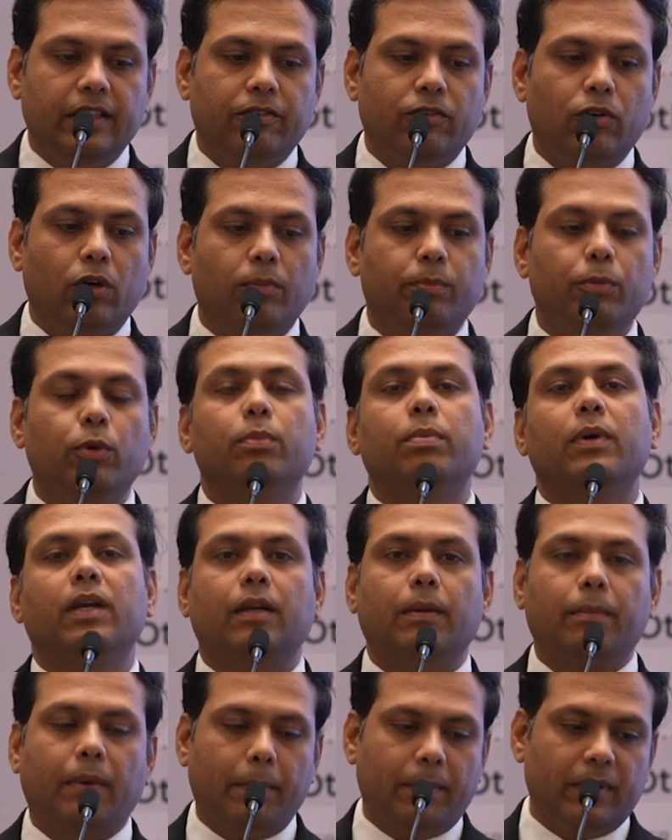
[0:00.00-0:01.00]
have got Bupal
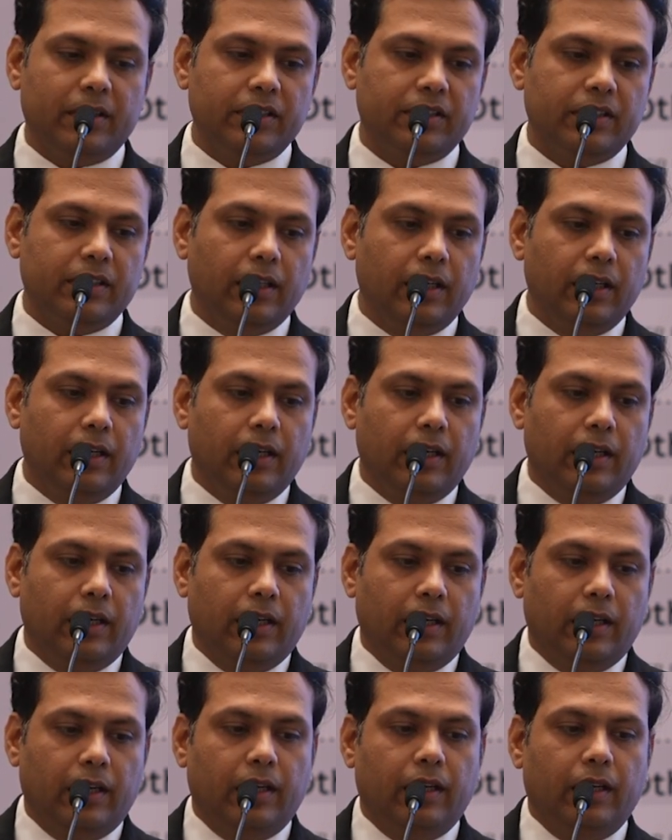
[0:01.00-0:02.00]
Papa's
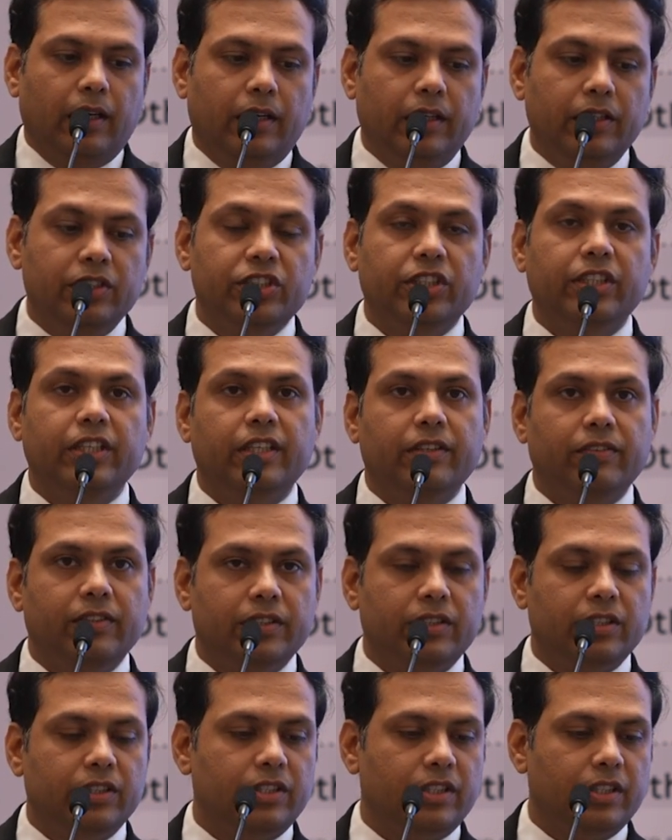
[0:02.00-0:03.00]
hinge knee
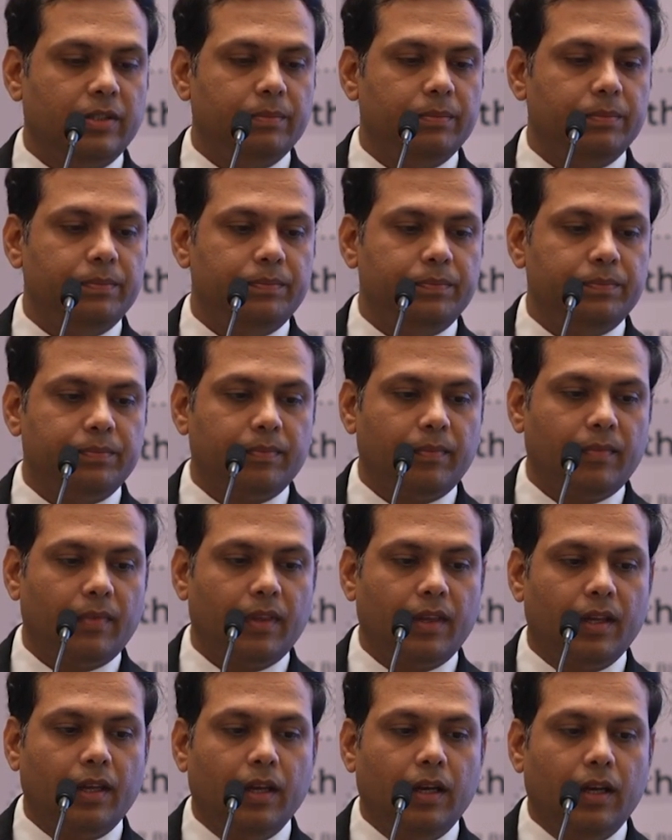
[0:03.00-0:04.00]
revision system.
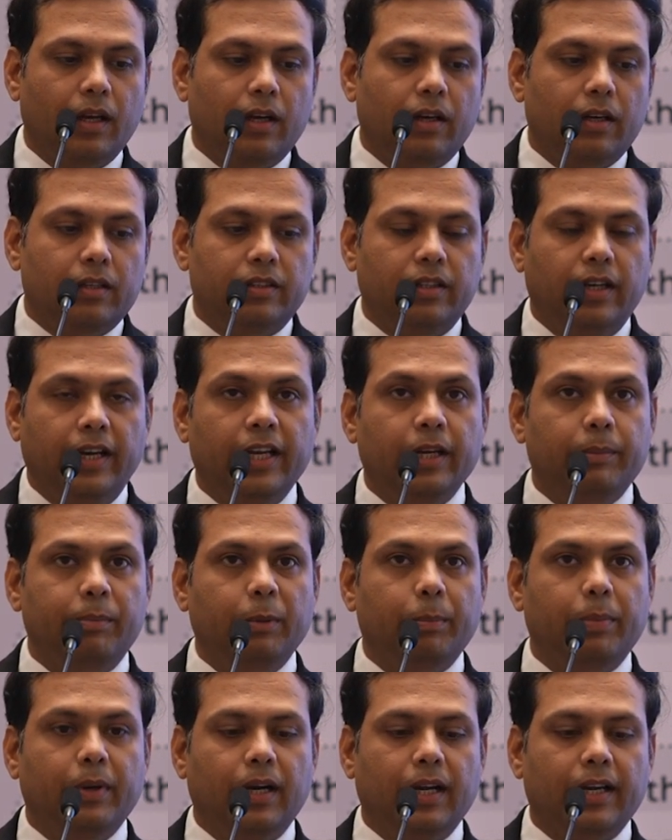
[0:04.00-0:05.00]
Link
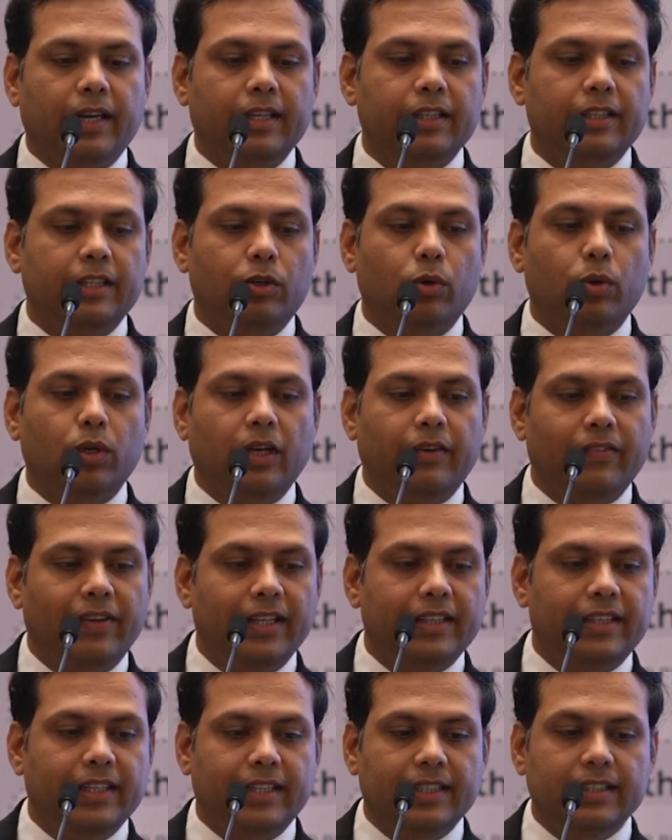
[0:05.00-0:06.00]
people, again, they don't have
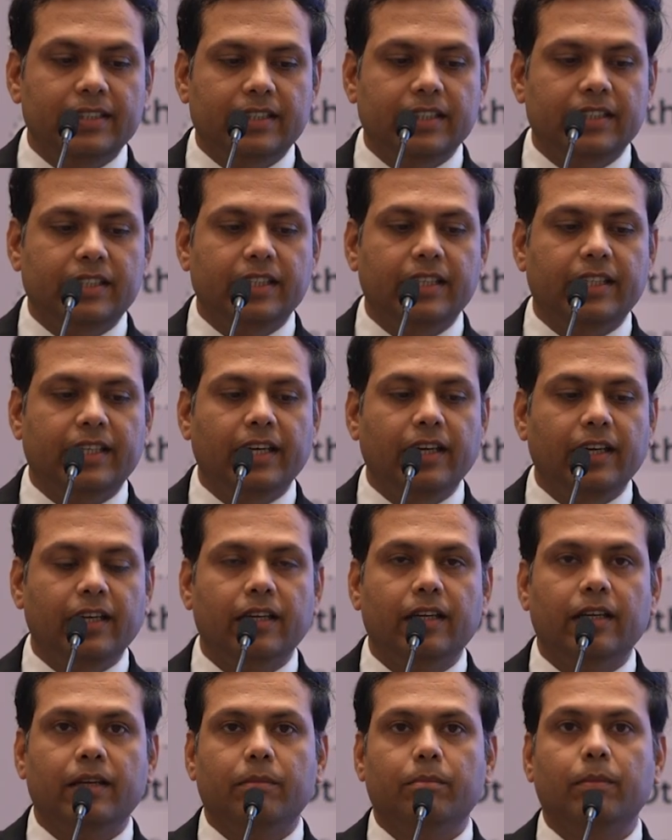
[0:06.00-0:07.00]
anything in
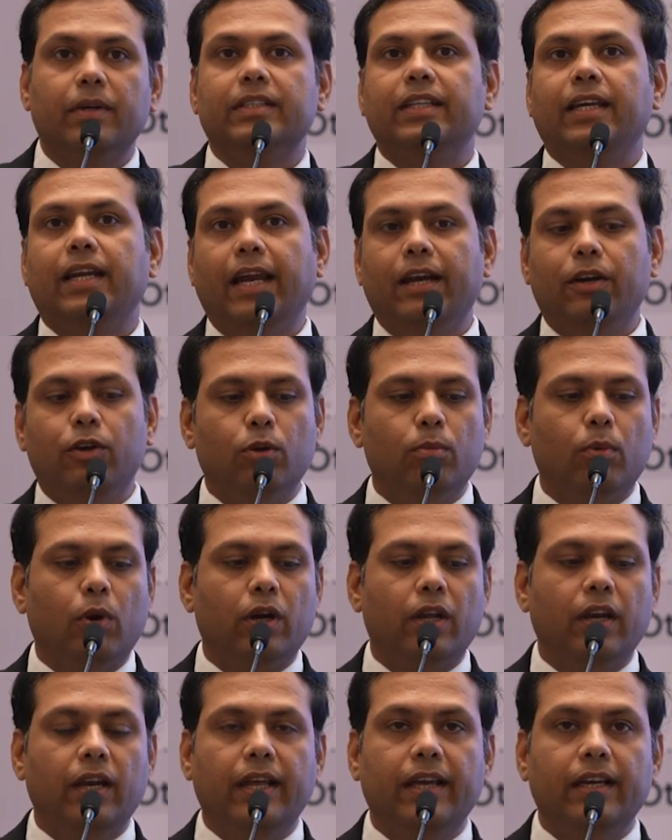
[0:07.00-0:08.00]
CCK, but their endo
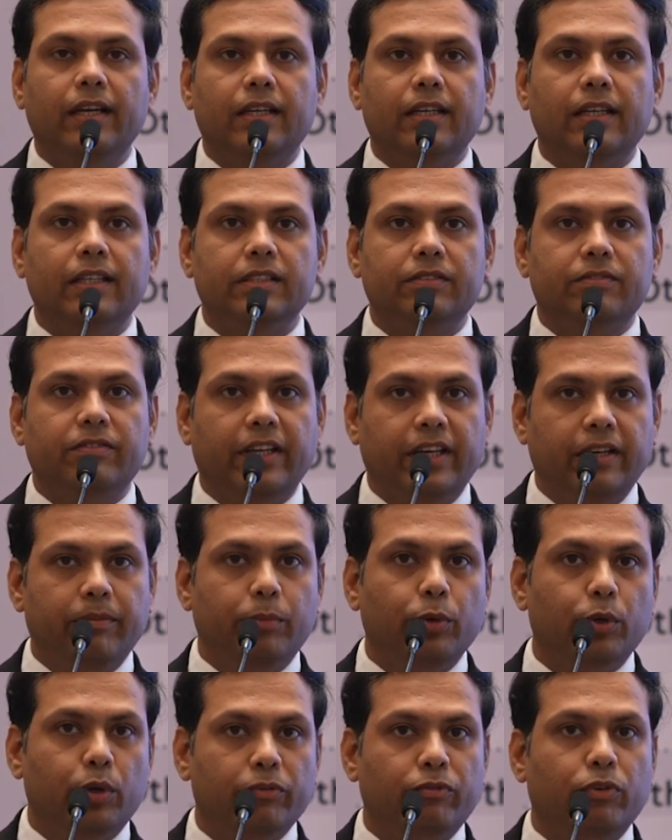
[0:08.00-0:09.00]
model link is very
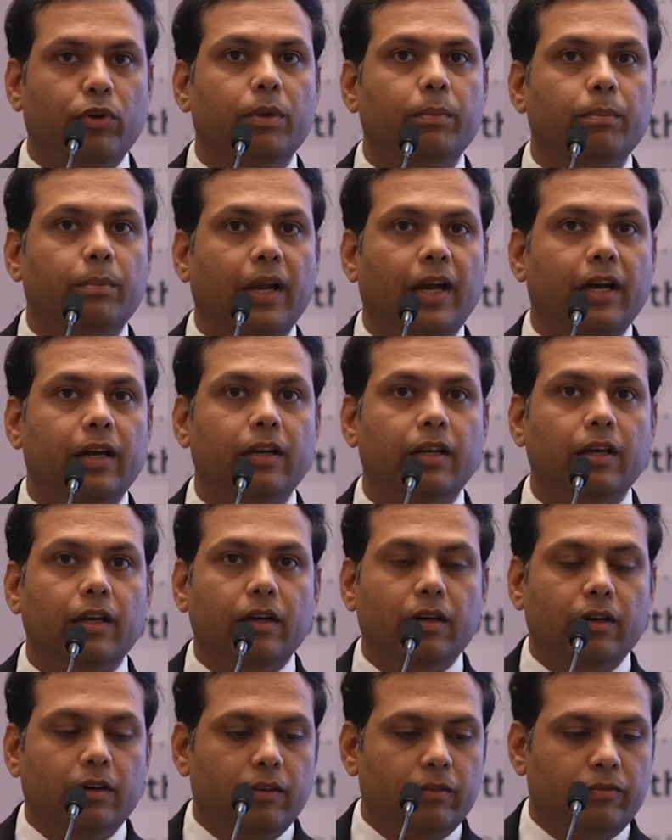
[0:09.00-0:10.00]
beautiful implant
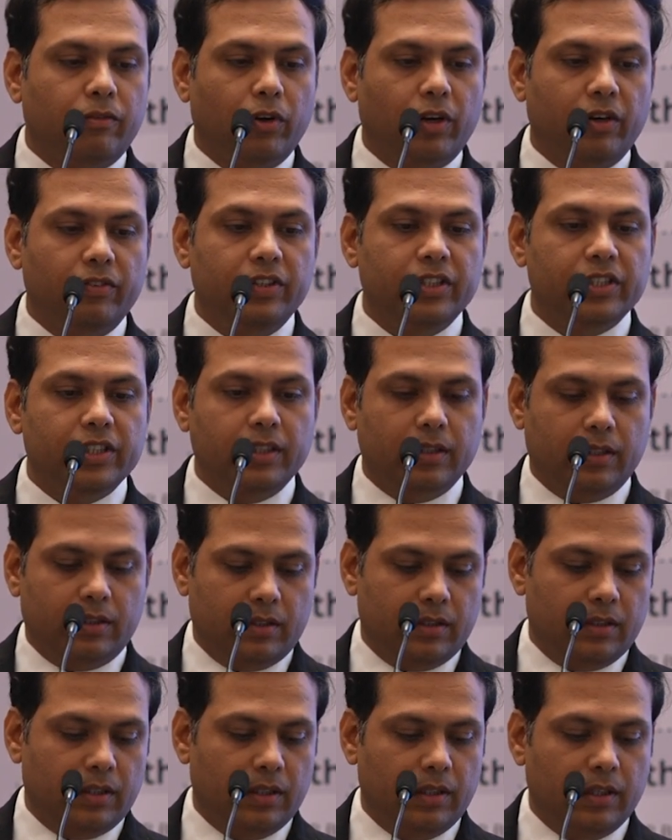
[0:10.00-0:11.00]
for
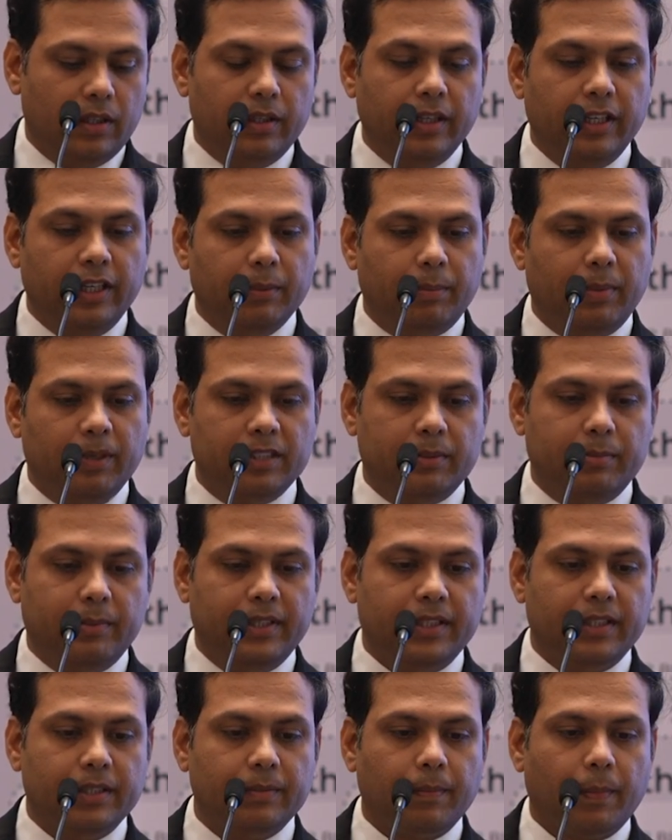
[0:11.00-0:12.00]
revision knee
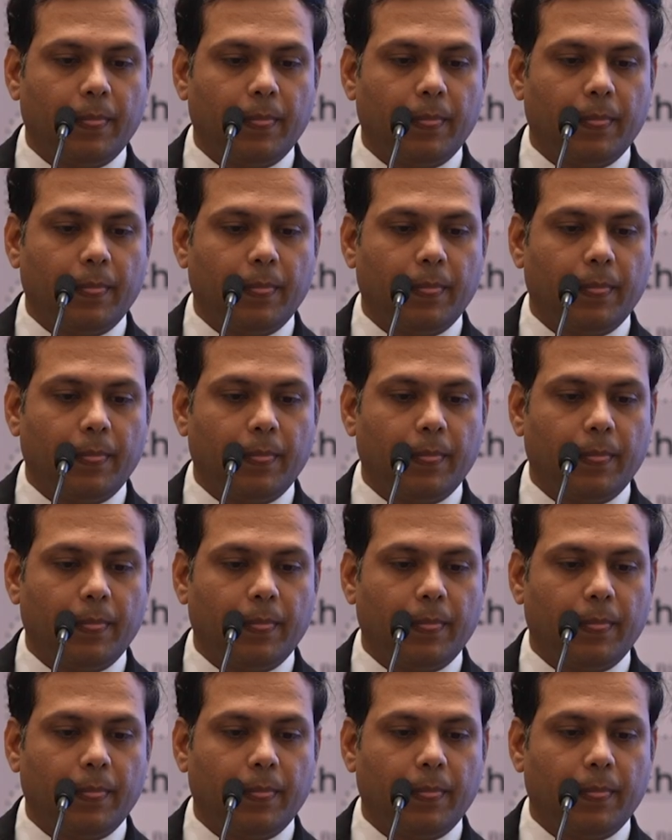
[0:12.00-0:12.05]
replacement.